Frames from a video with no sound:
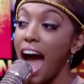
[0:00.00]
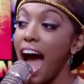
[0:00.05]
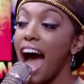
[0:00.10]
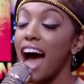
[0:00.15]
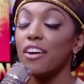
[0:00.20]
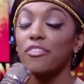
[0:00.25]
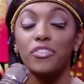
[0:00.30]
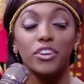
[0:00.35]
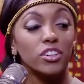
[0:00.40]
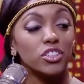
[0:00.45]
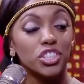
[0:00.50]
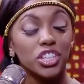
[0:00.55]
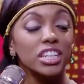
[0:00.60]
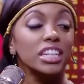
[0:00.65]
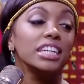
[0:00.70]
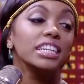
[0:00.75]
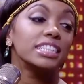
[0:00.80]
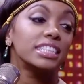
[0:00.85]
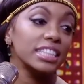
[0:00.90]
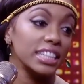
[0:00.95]
I feel she
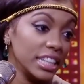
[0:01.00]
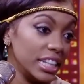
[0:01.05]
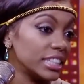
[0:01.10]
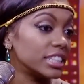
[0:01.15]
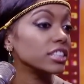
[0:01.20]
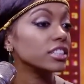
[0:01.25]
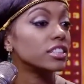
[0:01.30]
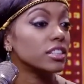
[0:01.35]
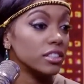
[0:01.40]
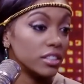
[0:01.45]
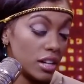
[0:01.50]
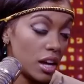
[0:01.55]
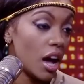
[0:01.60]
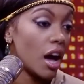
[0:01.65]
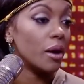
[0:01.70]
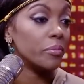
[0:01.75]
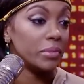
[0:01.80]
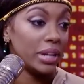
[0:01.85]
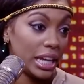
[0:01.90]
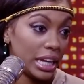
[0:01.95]
needs to listen
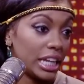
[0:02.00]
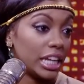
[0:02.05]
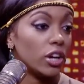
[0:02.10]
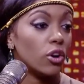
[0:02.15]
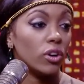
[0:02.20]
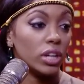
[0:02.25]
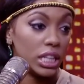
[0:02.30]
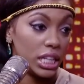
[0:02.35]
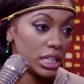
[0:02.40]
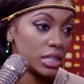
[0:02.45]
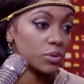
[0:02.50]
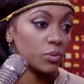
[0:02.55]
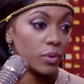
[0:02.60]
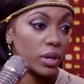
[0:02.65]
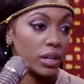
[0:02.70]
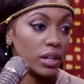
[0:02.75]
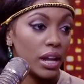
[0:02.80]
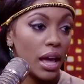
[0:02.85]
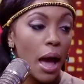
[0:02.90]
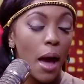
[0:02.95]
to Nicki on this
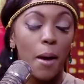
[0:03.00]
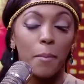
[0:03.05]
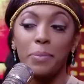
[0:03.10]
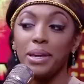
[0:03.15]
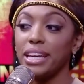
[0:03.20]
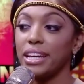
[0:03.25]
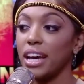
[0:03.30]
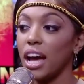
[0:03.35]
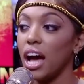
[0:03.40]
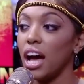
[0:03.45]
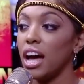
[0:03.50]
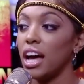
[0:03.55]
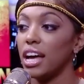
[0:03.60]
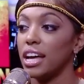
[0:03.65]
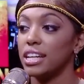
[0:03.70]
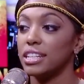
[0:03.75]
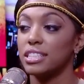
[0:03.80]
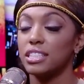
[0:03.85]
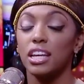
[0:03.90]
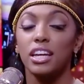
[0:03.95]
one
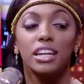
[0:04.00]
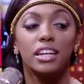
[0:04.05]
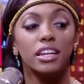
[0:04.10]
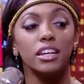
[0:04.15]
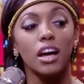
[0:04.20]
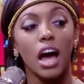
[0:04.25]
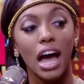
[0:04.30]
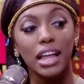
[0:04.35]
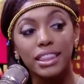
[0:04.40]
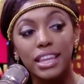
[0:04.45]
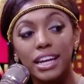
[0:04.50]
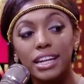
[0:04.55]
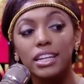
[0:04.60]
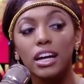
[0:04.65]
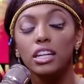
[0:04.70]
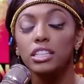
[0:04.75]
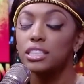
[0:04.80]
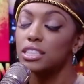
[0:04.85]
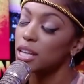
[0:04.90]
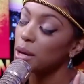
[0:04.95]
because I think
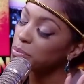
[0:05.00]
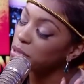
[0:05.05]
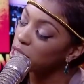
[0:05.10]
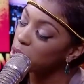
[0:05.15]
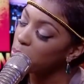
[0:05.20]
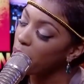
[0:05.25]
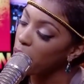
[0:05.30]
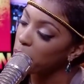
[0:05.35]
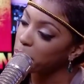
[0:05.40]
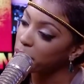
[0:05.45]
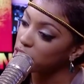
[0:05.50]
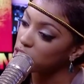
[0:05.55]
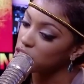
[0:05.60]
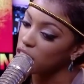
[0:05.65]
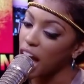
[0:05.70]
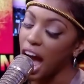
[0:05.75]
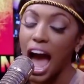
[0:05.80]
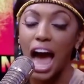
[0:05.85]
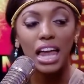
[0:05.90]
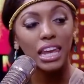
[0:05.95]
something about Big
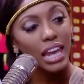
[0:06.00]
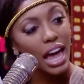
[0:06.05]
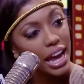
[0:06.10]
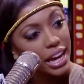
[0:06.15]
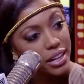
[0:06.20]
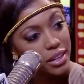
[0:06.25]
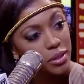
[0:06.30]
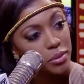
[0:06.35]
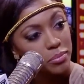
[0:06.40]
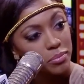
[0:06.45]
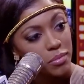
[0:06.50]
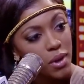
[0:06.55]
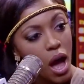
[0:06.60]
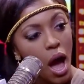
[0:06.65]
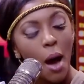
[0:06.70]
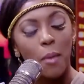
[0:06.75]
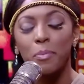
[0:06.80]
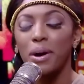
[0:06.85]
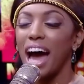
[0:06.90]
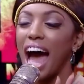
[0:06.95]
Sean, I like him,
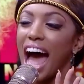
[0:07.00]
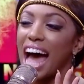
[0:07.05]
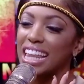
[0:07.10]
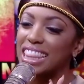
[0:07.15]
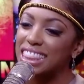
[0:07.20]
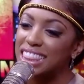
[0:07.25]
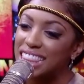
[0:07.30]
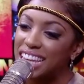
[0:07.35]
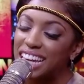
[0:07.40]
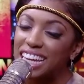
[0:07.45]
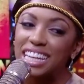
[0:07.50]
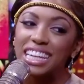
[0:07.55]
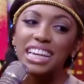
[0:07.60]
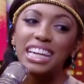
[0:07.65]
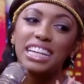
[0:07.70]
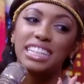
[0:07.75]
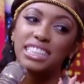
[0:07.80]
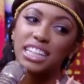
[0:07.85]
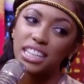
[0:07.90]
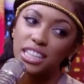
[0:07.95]
but I think
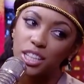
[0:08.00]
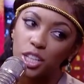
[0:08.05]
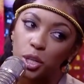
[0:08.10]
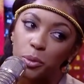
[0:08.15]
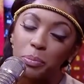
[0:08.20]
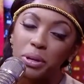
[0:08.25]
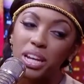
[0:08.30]
he's a little